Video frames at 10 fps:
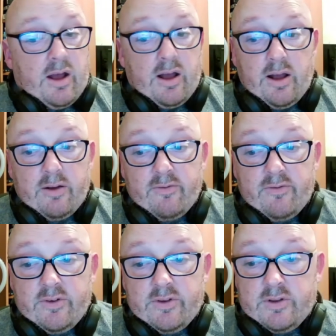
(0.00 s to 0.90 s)

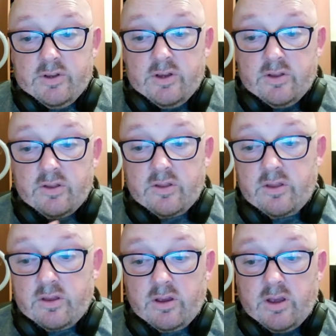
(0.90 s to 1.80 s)
I've
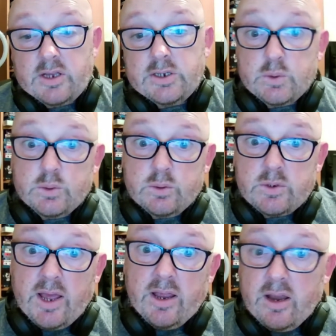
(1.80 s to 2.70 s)
scheduled
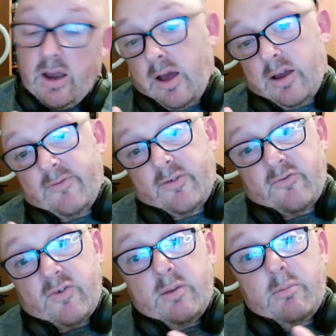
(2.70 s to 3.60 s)
a live
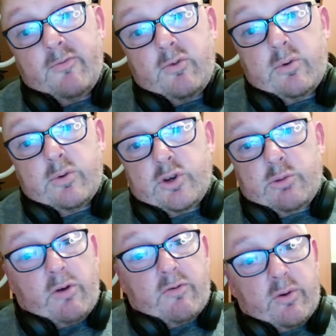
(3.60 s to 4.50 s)
stream for
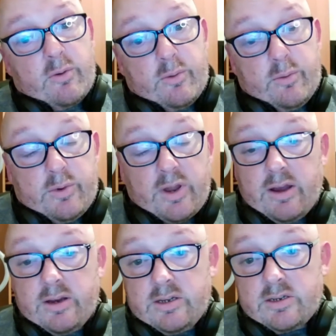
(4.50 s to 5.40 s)
tomorrow
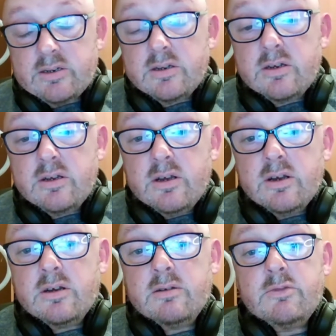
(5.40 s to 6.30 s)
night.
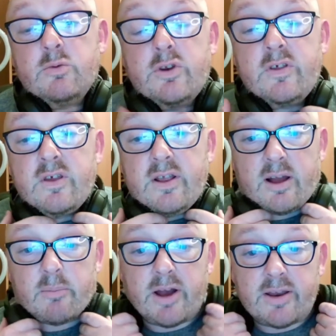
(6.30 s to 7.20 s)
You would have seen
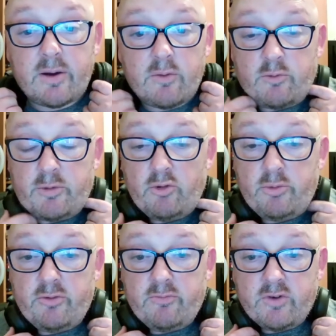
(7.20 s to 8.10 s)
that by now, it would have been up
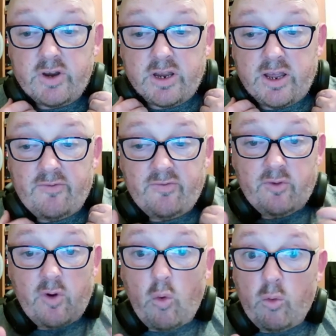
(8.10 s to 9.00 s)
and running
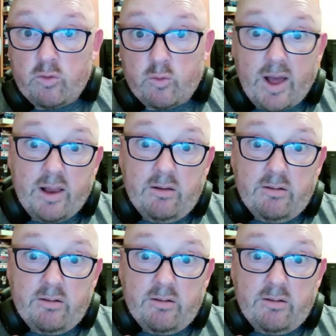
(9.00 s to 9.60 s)
if all was well.